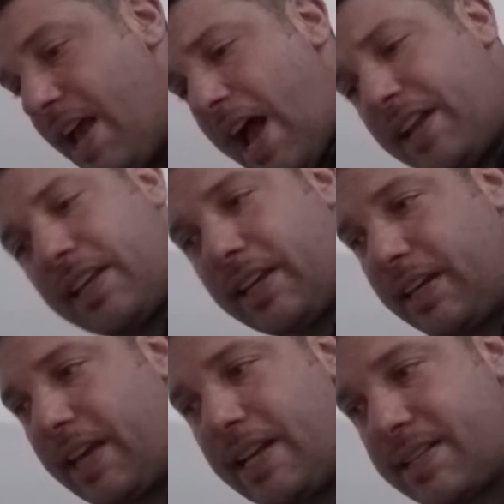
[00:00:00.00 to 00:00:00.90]
And you can
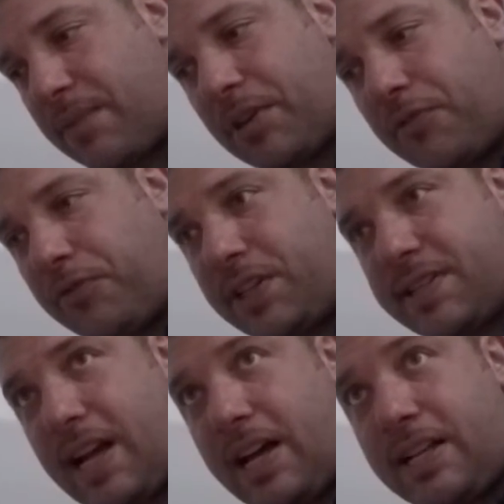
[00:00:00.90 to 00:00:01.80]
get something that
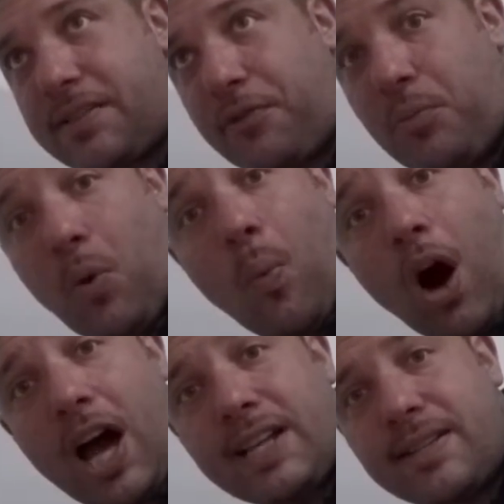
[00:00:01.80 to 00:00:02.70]
starts from a
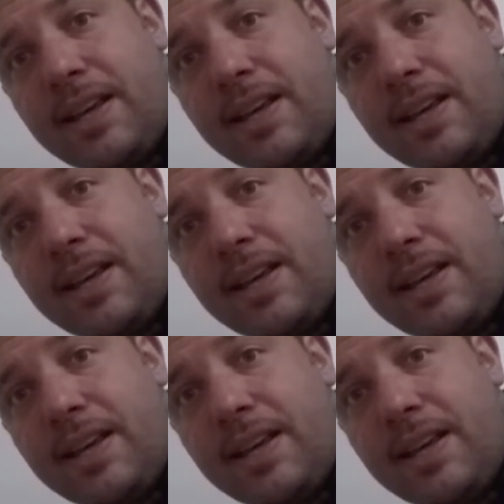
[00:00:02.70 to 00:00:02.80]
white